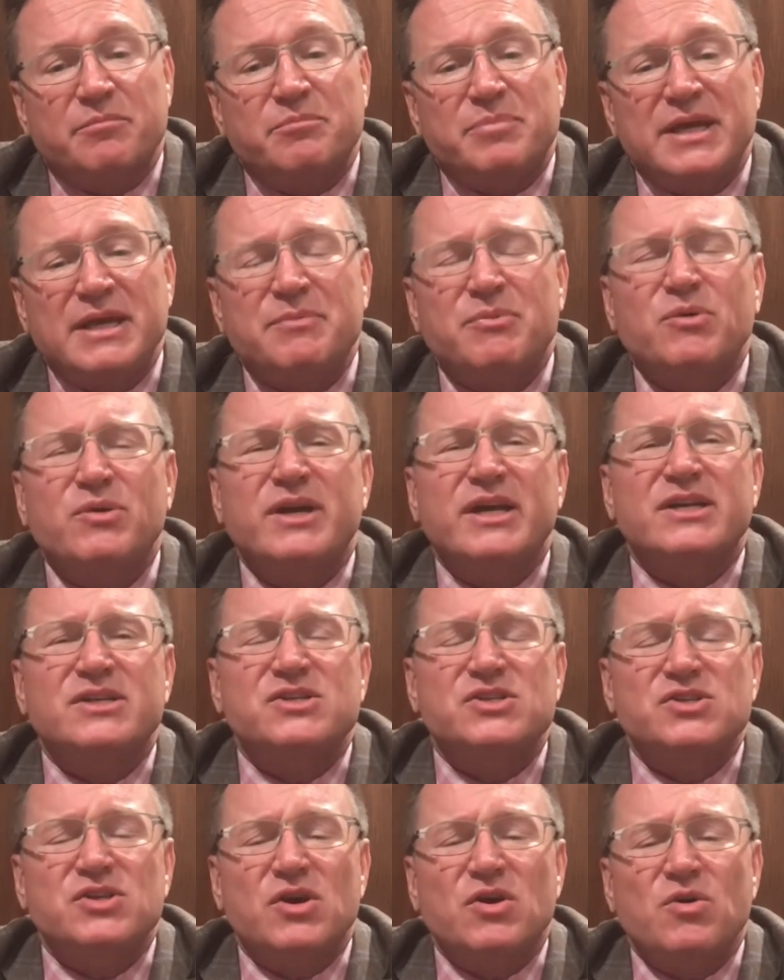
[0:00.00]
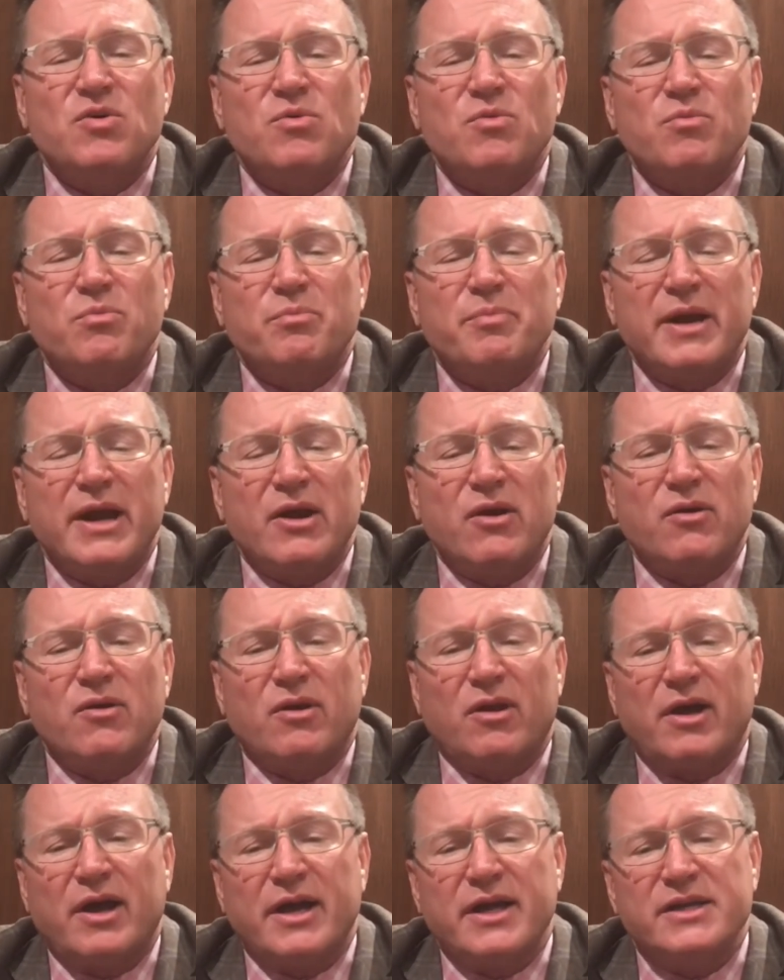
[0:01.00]
People get so
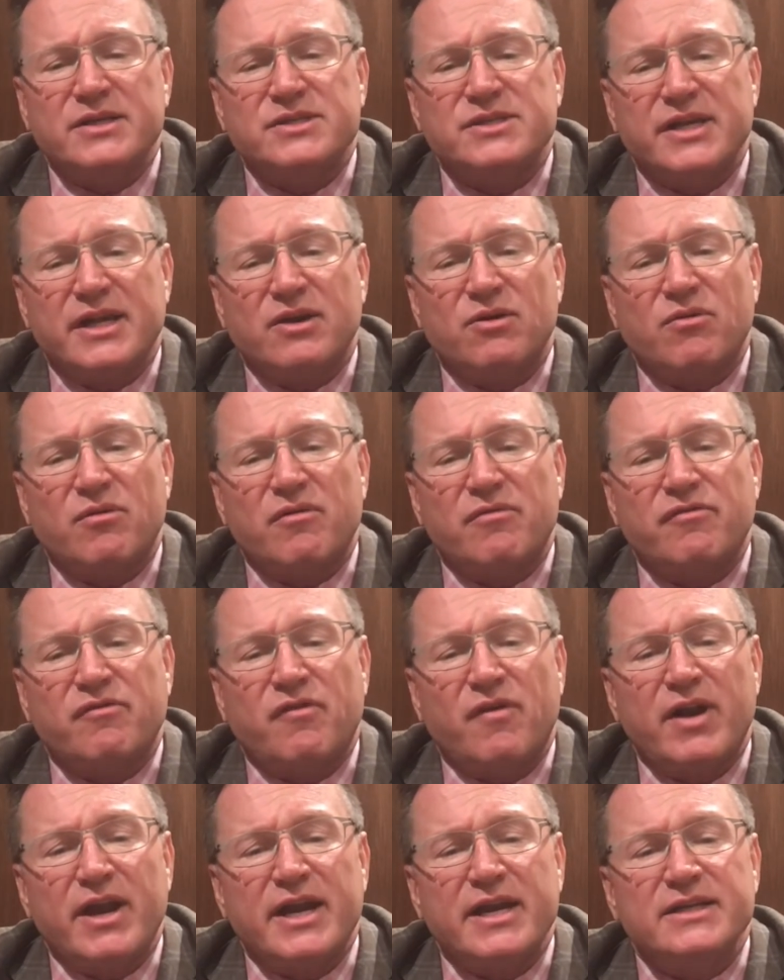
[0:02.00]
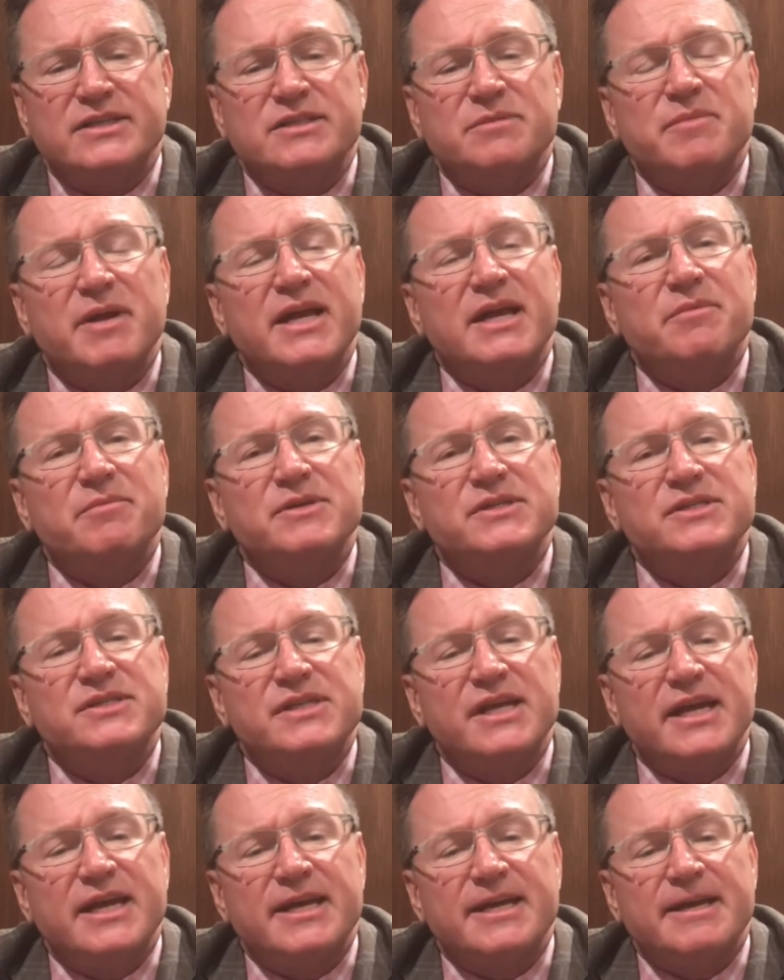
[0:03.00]
paralyzed and are afraid to make a
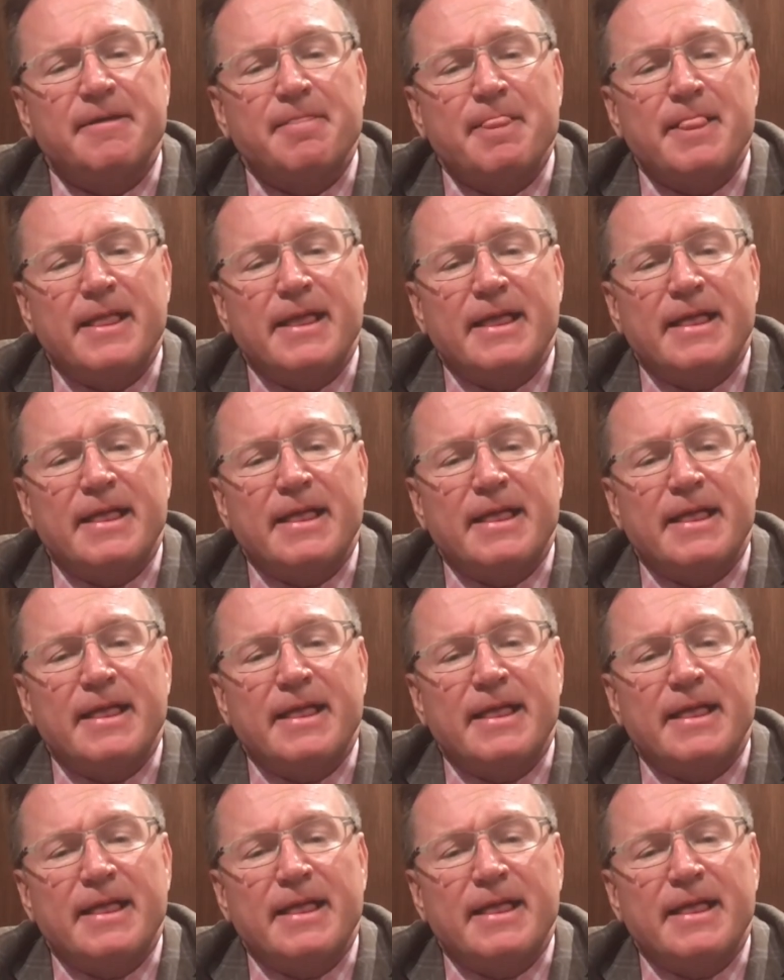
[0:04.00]
mistake